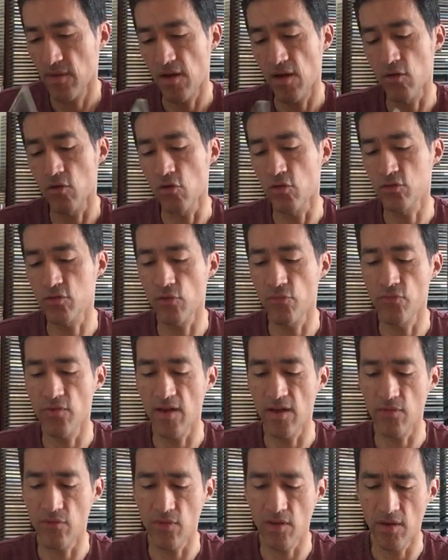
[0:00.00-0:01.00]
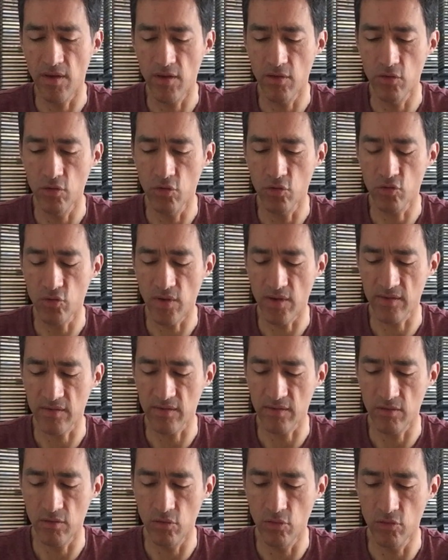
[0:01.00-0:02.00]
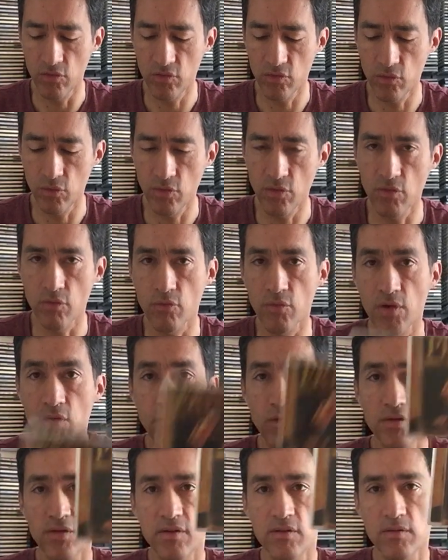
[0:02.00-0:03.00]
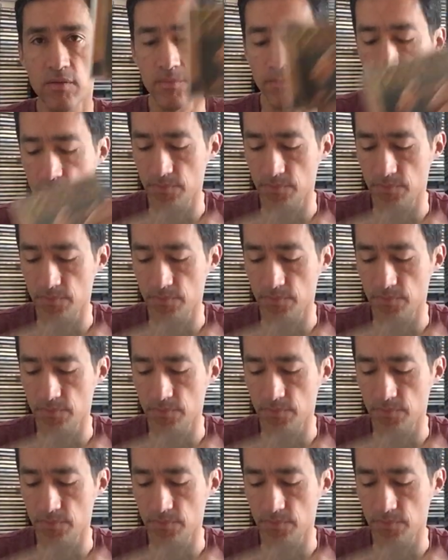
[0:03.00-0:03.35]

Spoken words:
And also 5 new tracks, new studio recordings.